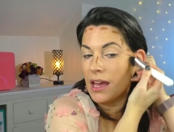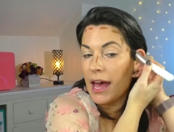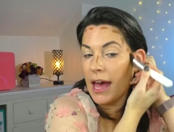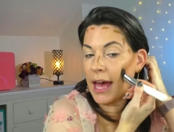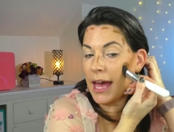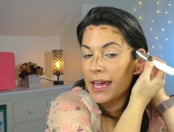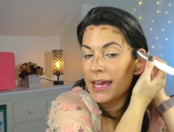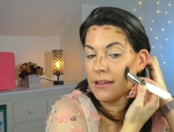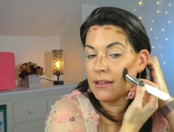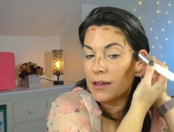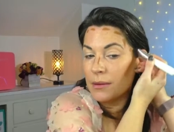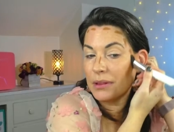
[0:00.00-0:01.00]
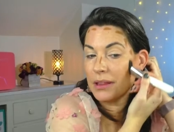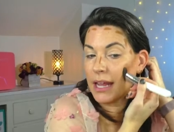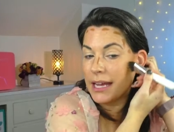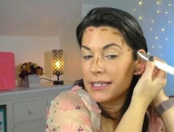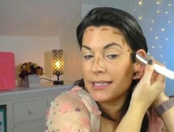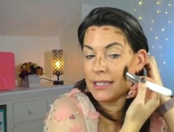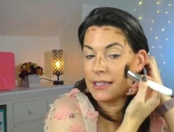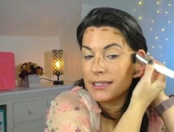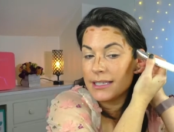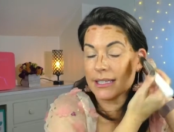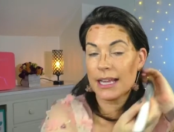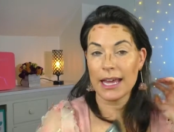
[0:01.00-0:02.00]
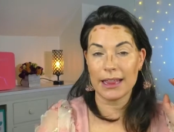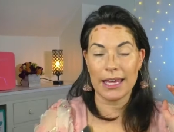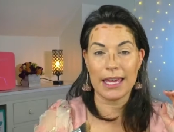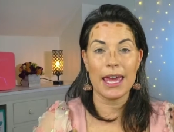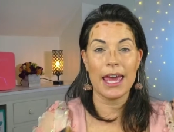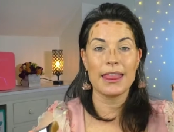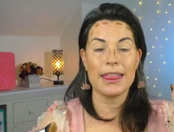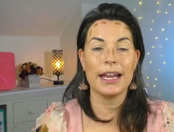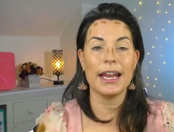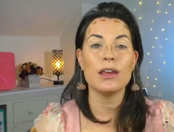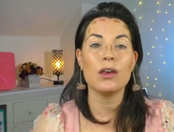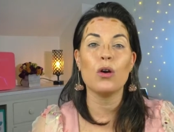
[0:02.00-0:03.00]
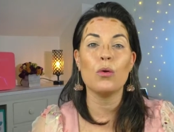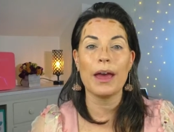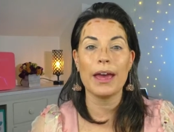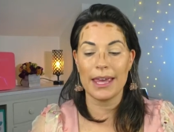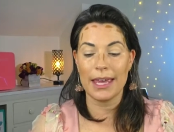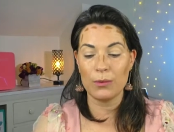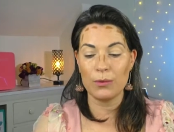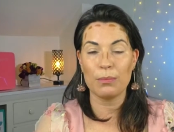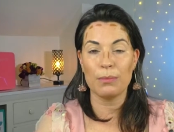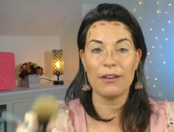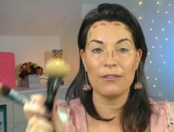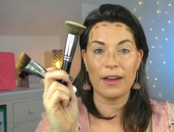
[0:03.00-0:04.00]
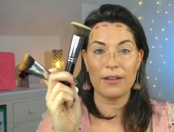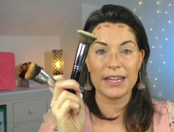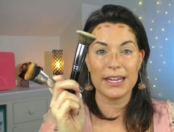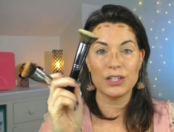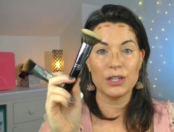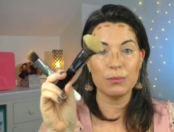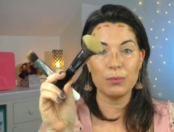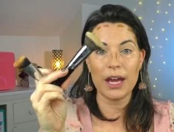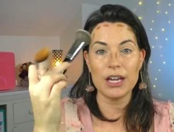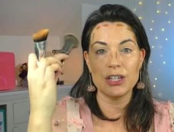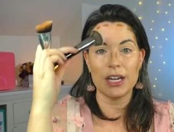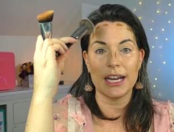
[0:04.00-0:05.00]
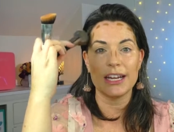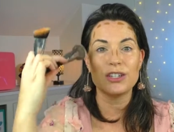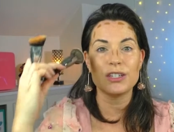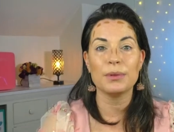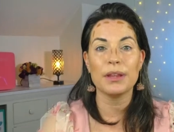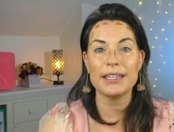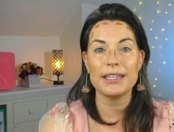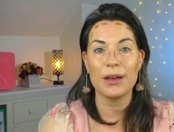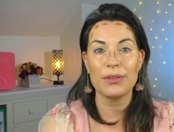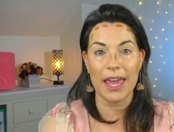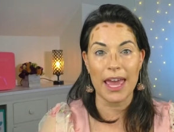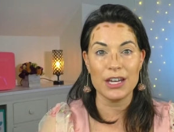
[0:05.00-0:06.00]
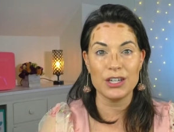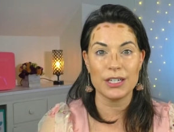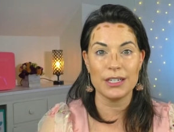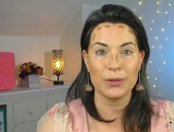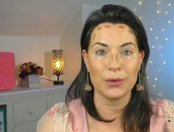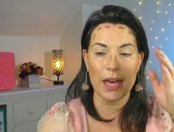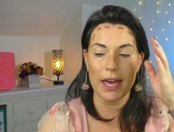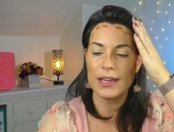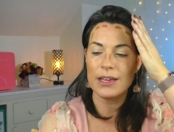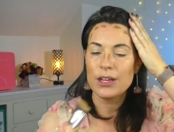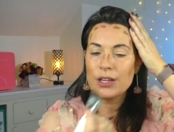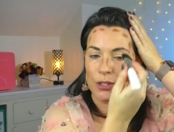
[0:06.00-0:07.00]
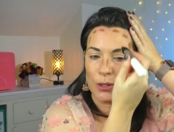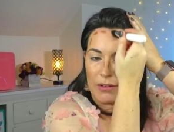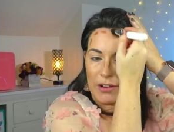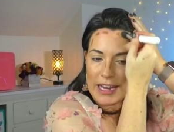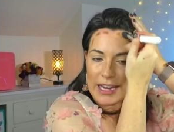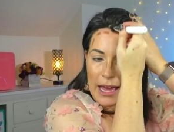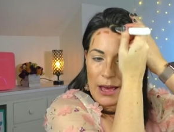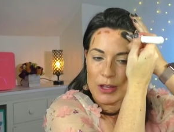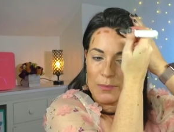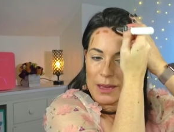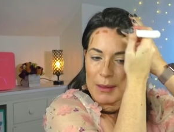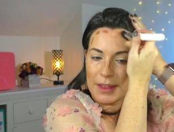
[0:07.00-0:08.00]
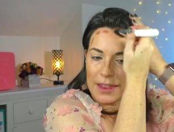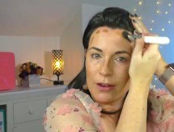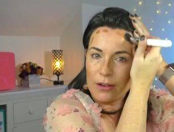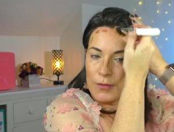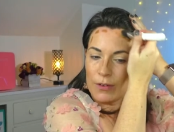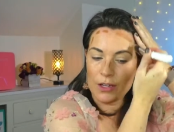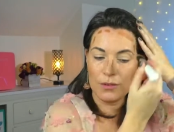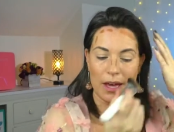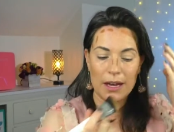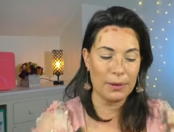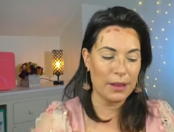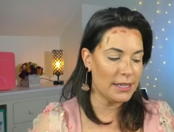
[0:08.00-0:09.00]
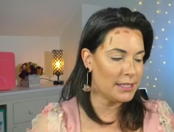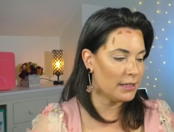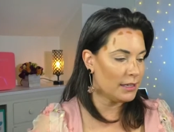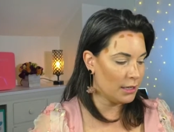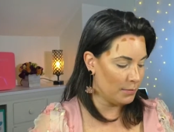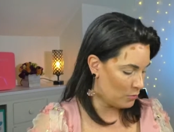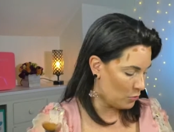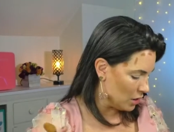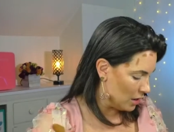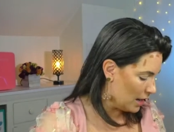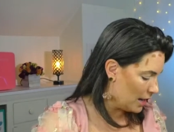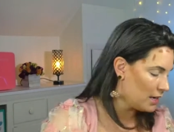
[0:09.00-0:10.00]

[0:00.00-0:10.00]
I blend slightly, and then I go back in with my foundation brush and I just blend out the edges, okay? So right now you might be like, girlfriend, you gotta blend it a little bit more. I